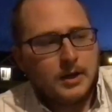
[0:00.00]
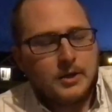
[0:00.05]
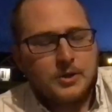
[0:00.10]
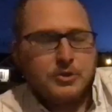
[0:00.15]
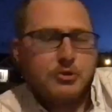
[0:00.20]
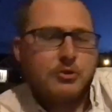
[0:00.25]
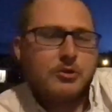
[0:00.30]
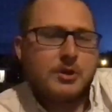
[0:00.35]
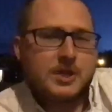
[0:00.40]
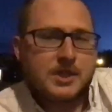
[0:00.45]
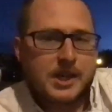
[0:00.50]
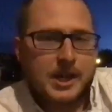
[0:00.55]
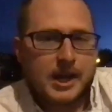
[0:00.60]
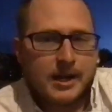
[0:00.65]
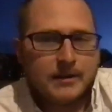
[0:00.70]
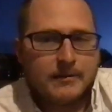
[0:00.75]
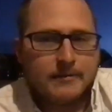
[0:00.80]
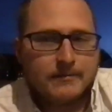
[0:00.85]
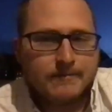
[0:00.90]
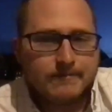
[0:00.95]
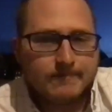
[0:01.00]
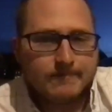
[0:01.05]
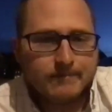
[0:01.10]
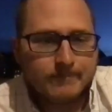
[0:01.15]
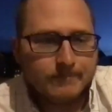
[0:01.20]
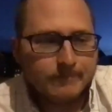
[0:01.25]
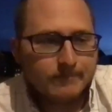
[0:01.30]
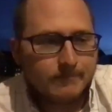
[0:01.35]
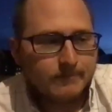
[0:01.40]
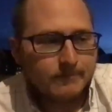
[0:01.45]
Drew Estate,
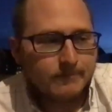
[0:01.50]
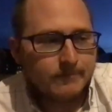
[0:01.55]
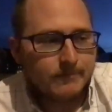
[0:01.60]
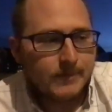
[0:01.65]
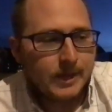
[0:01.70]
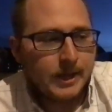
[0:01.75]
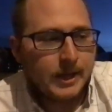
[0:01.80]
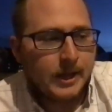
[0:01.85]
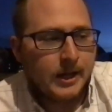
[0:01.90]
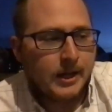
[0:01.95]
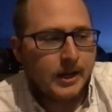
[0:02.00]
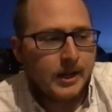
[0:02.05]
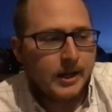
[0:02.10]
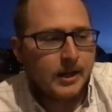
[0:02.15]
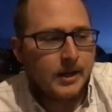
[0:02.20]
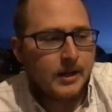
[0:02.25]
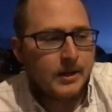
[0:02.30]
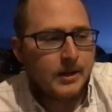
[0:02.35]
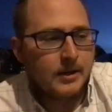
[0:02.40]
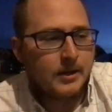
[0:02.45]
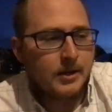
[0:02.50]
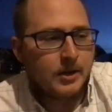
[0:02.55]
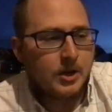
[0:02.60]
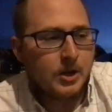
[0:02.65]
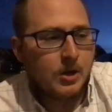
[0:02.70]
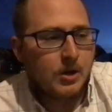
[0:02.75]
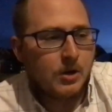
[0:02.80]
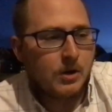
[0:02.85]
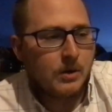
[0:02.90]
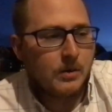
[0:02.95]
and
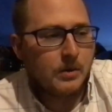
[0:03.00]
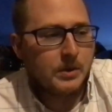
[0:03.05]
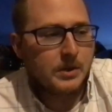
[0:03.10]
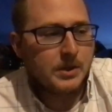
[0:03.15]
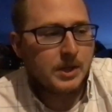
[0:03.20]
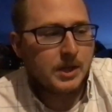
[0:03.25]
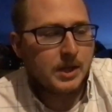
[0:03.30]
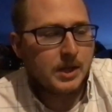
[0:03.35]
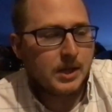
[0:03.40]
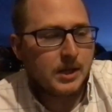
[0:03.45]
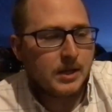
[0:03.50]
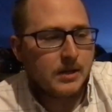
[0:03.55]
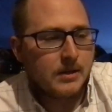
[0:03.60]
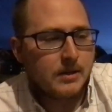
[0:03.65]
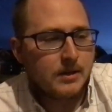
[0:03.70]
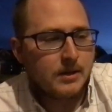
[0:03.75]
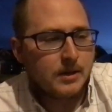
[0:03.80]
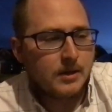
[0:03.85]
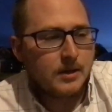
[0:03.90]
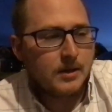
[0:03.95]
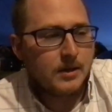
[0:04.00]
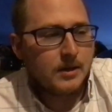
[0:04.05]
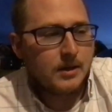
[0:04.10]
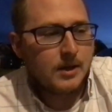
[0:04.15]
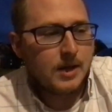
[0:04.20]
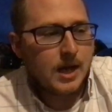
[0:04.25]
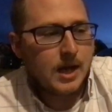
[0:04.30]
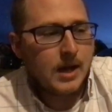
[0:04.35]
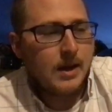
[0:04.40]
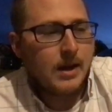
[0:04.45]
it was
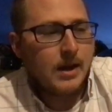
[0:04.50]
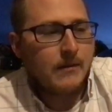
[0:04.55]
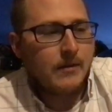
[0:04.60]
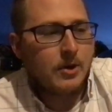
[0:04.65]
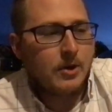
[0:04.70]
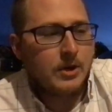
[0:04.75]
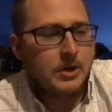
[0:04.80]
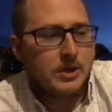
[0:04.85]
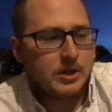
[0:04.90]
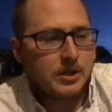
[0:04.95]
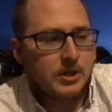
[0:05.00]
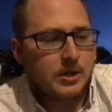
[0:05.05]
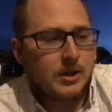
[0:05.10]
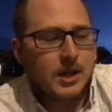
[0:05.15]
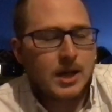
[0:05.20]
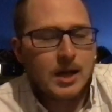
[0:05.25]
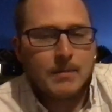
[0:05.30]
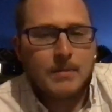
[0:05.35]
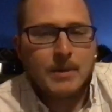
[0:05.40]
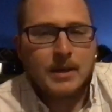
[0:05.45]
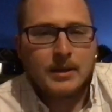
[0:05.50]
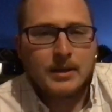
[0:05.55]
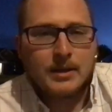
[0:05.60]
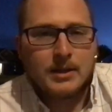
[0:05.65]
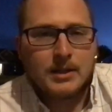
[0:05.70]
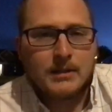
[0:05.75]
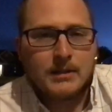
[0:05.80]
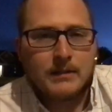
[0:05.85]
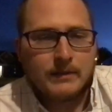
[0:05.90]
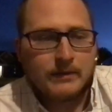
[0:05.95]
I've always heard a lot about the
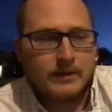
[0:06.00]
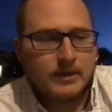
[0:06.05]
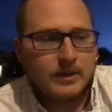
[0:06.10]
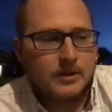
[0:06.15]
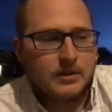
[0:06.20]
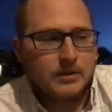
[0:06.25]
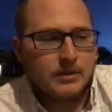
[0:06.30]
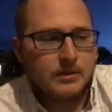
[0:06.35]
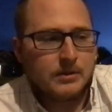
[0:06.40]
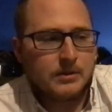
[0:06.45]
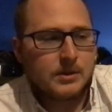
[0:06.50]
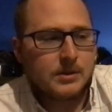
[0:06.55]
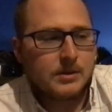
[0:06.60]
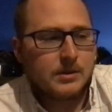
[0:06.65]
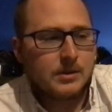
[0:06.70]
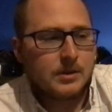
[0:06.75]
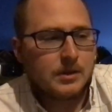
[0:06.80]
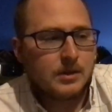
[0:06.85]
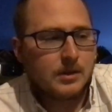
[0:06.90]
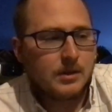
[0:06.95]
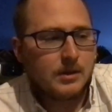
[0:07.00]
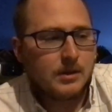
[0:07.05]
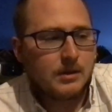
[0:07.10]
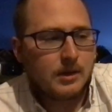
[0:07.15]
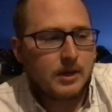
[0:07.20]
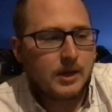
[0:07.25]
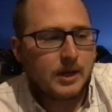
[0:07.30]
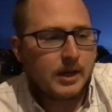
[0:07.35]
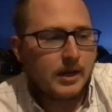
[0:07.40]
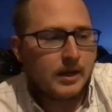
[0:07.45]
T52s,
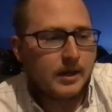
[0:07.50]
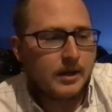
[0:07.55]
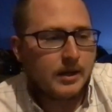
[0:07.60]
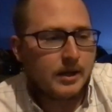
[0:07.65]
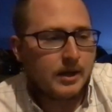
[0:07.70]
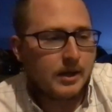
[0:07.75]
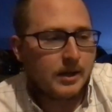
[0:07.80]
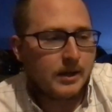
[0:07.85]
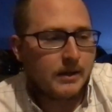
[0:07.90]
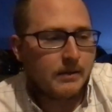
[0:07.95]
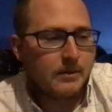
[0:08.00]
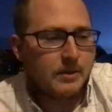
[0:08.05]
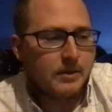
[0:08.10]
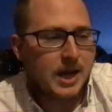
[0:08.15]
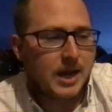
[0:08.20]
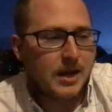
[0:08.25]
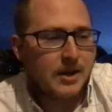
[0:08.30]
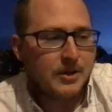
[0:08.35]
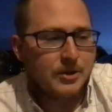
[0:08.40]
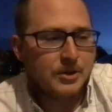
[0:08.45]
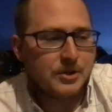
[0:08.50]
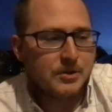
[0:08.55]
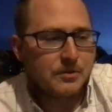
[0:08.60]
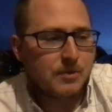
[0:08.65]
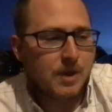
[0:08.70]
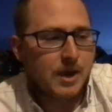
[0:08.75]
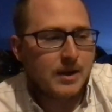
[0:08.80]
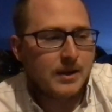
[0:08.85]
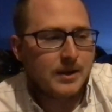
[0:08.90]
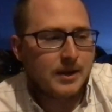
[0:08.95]
and they were kind of just
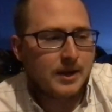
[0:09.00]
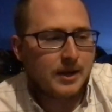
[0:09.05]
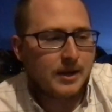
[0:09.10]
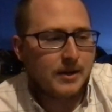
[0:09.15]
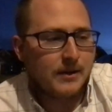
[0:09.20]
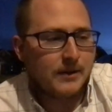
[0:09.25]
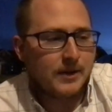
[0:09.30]
right there.